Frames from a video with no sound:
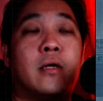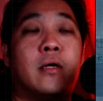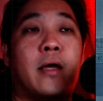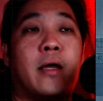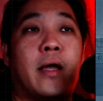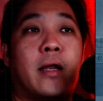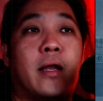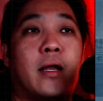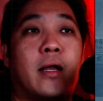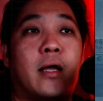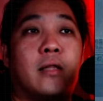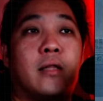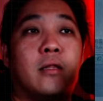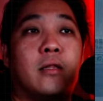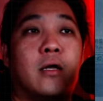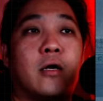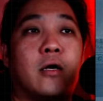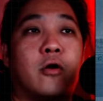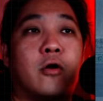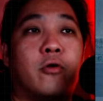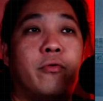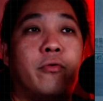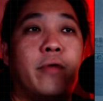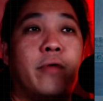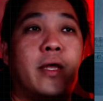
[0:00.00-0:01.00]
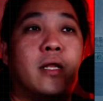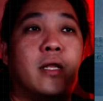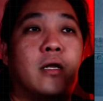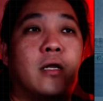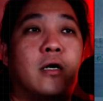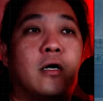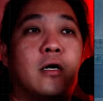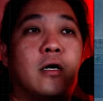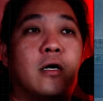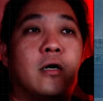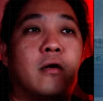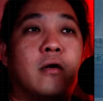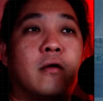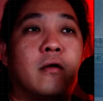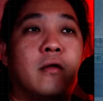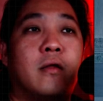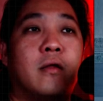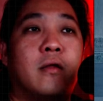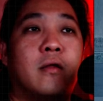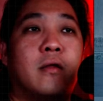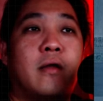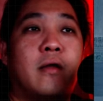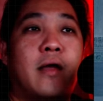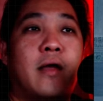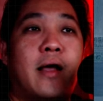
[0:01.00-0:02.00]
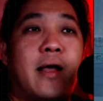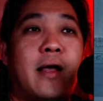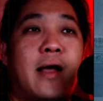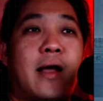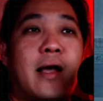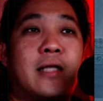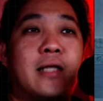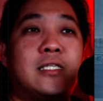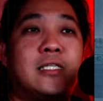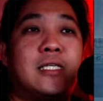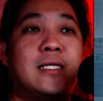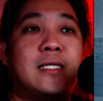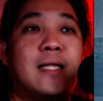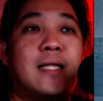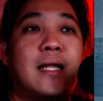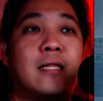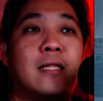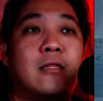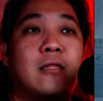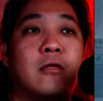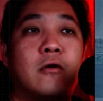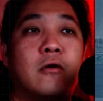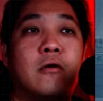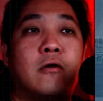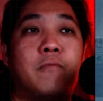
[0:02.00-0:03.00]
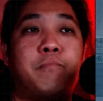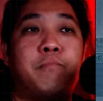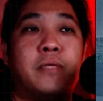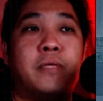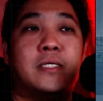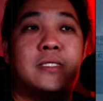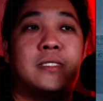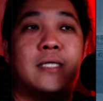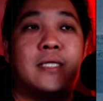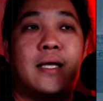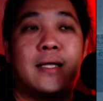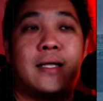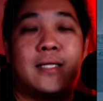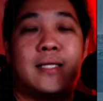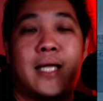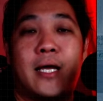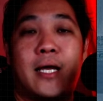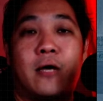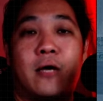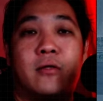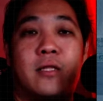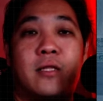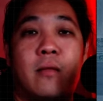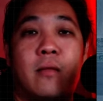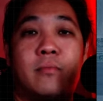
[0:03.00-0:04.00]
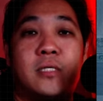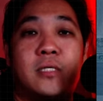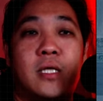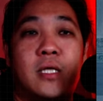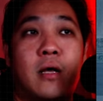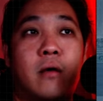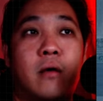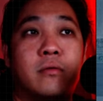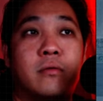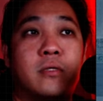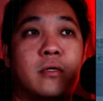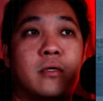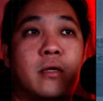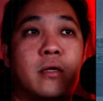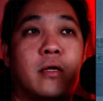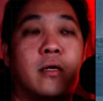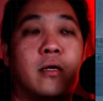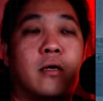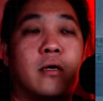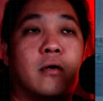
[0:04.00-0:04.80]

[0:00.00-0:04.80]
and then create a accidental pincer attack on themselves, and